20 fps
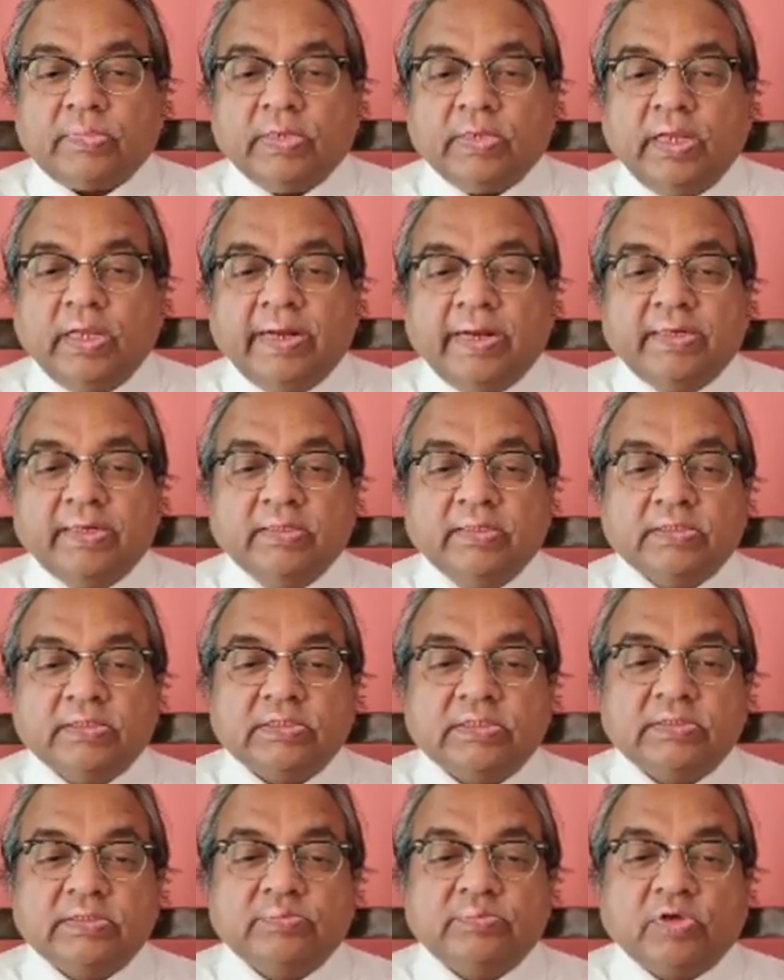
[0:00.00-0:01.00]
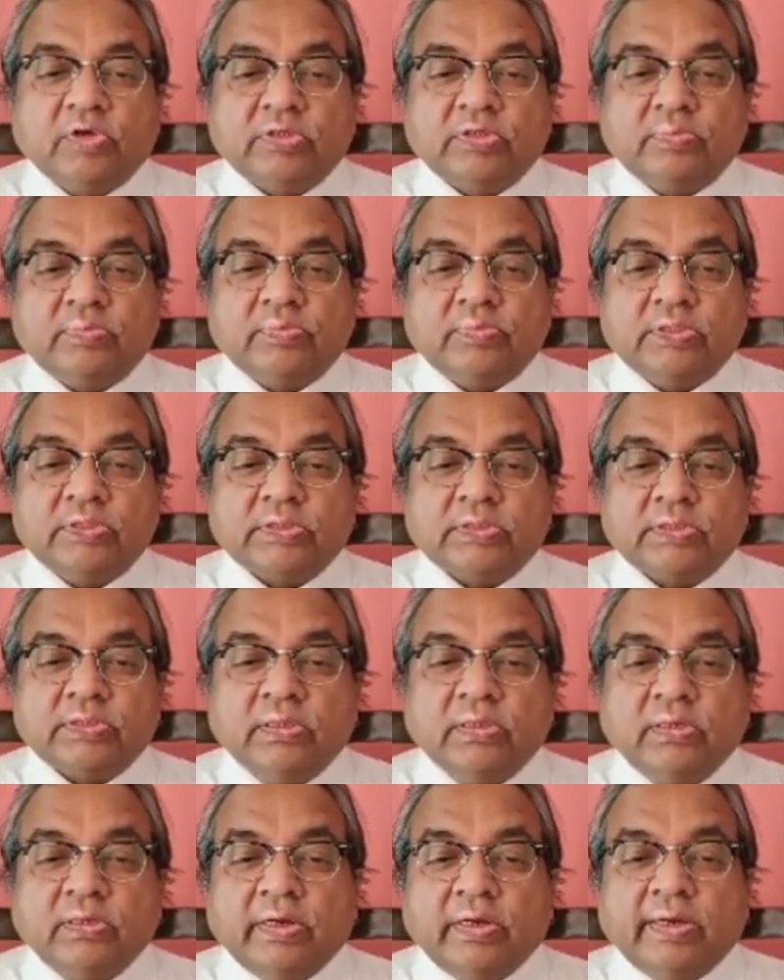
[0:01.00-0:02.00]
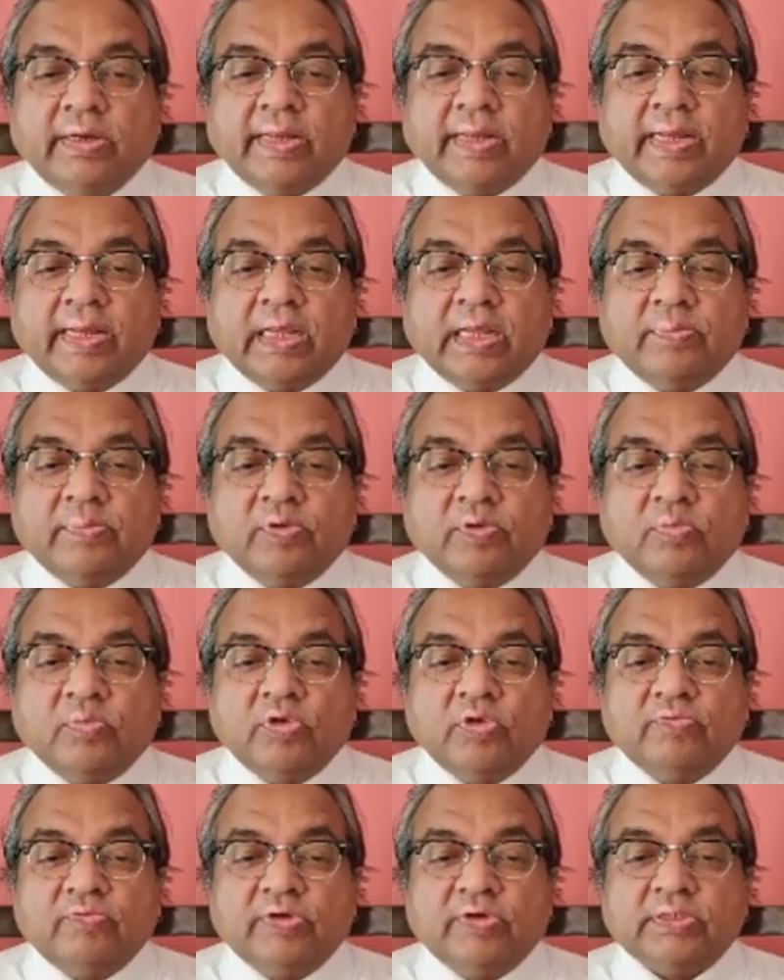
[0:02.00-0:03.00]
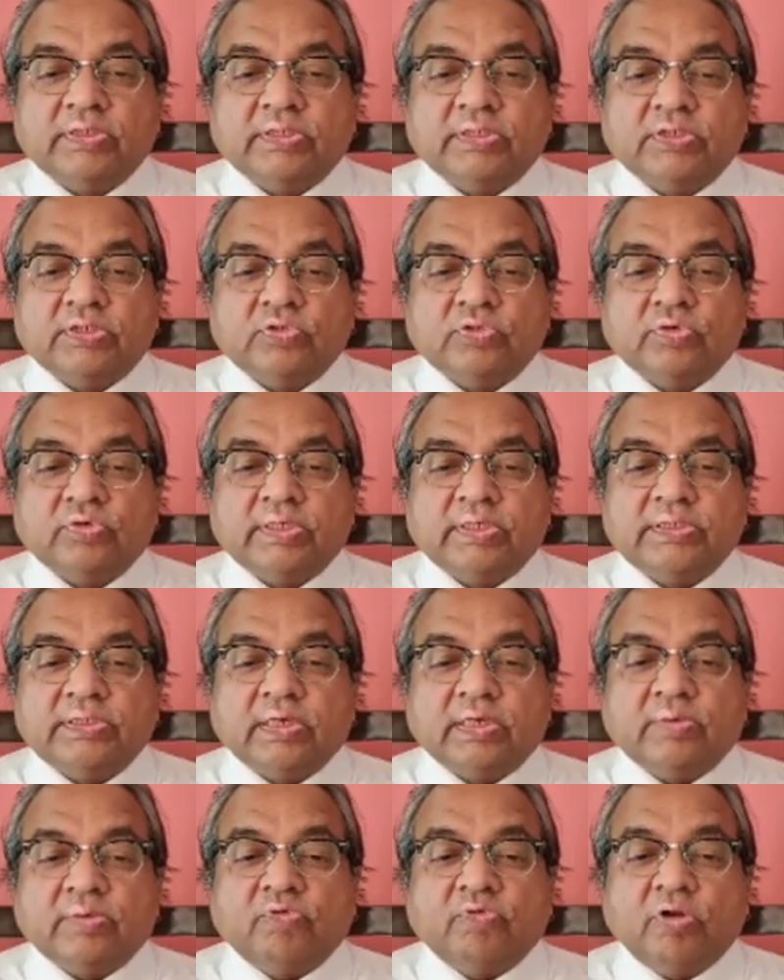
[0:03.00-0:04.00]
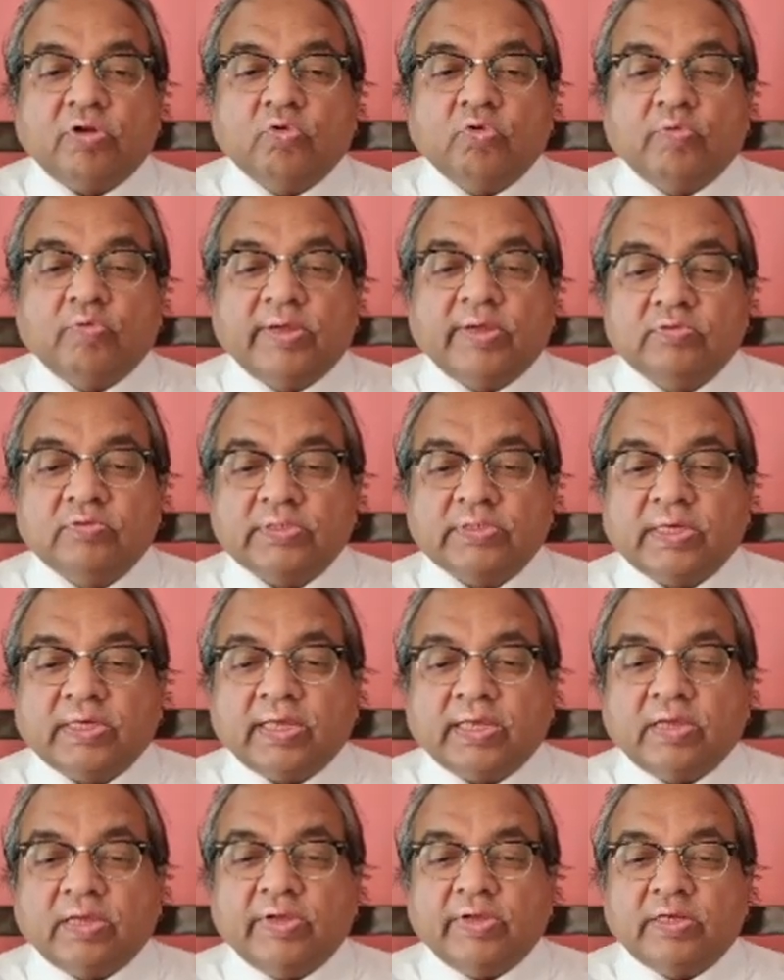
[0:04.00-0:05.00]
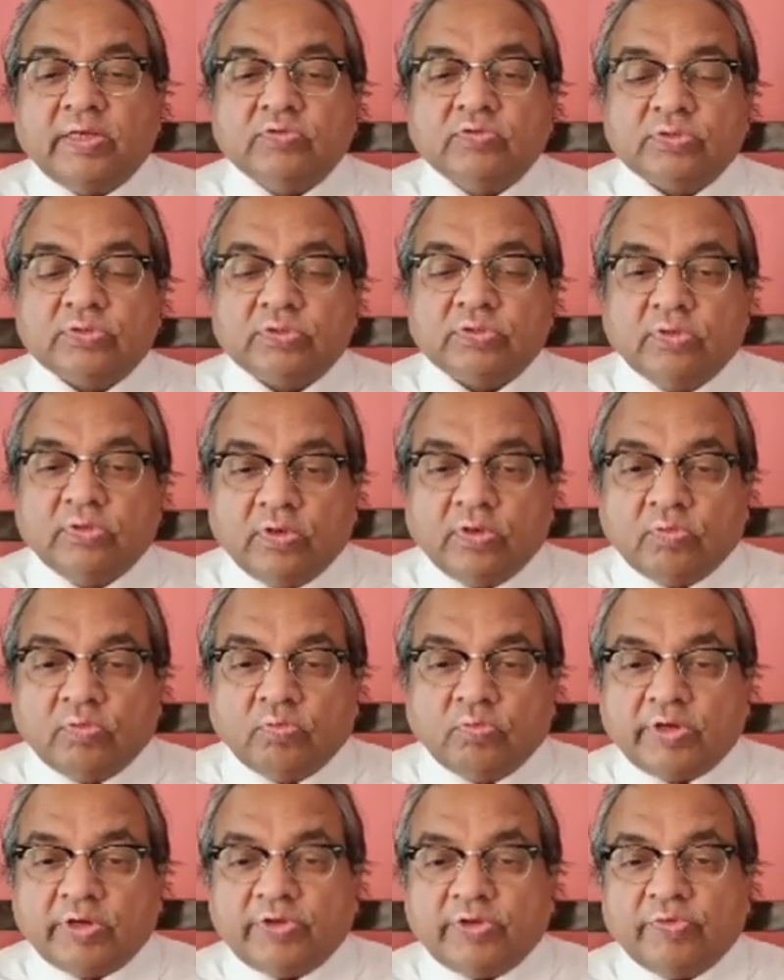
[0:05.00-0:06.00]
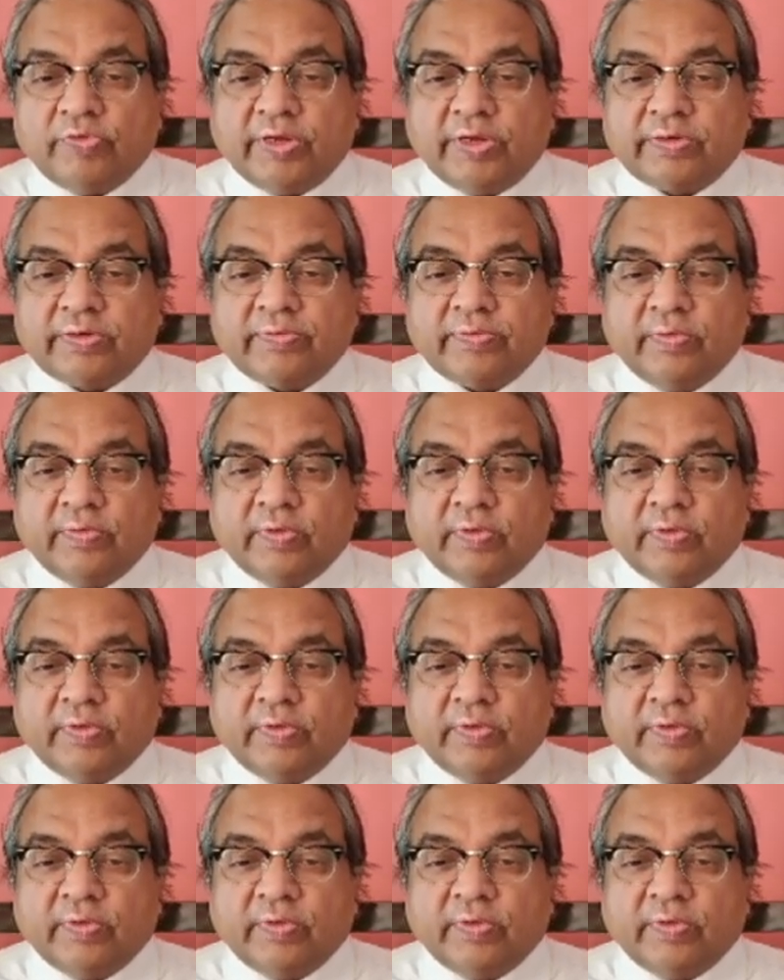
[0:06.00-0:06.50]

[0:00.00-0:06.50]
and this is because of this tan hyperbolic function. So you can check for low values and high values what you get.